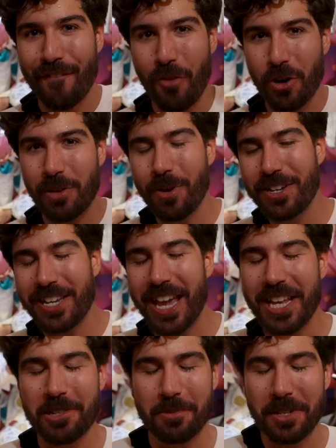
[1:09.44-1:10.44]
41
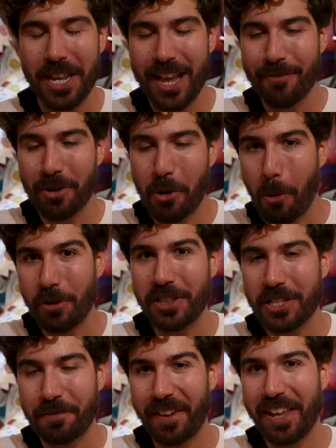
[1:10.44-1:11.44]
days from the day of recording
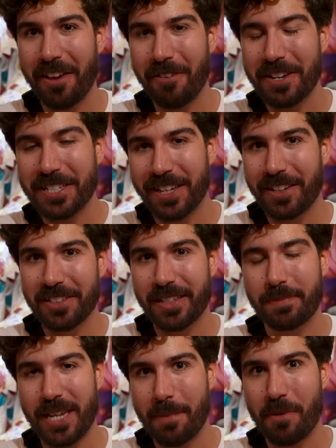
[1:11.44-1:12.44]
this video until
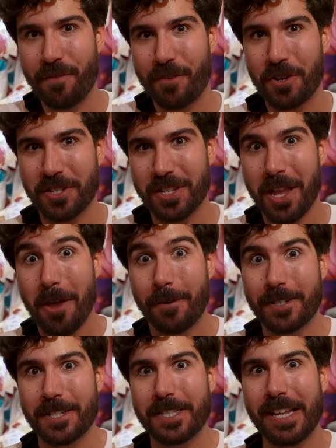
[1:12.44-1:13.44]
September 1st,
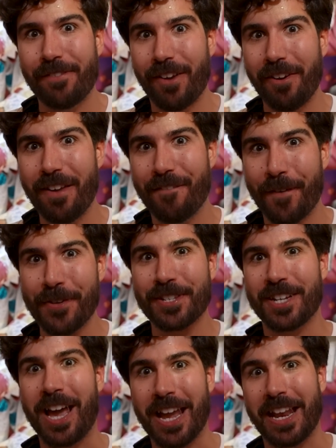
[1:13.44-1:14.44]
which is the very first
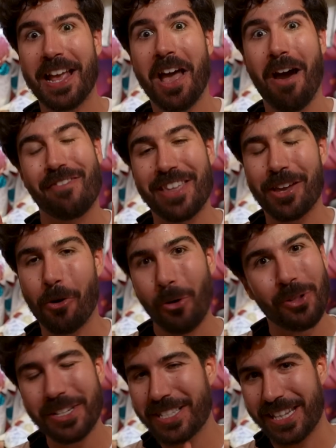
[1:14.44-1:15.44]
night of the
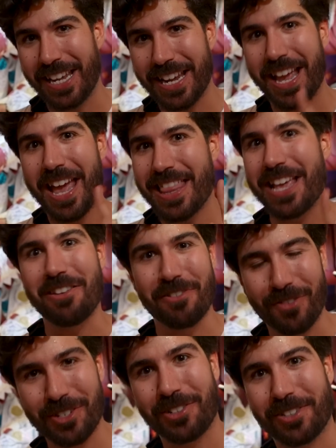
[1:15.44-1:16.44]
coolest thing that
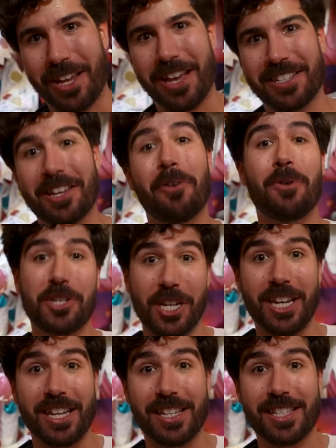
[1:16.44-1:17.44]
Universal does, which
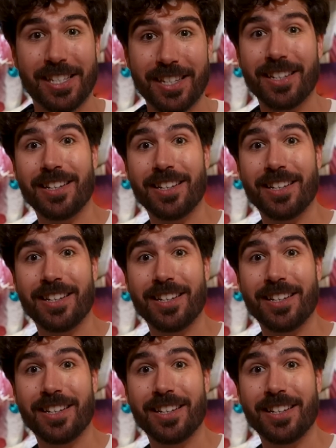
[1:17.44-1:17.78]
is